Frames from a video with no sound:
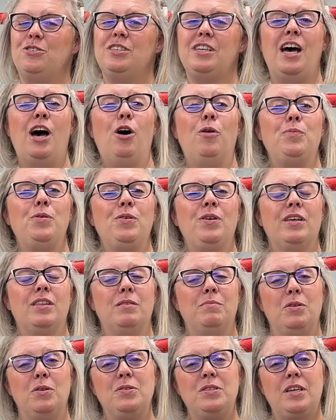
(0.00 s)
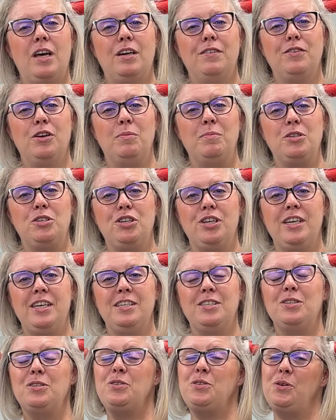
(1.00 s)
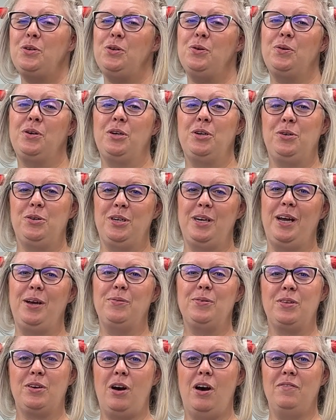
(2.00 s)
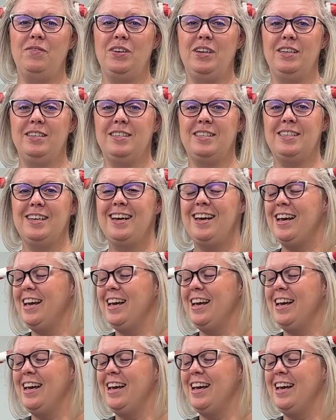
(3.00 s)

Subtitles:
to help you get the most out of your machines so you can create with confidence.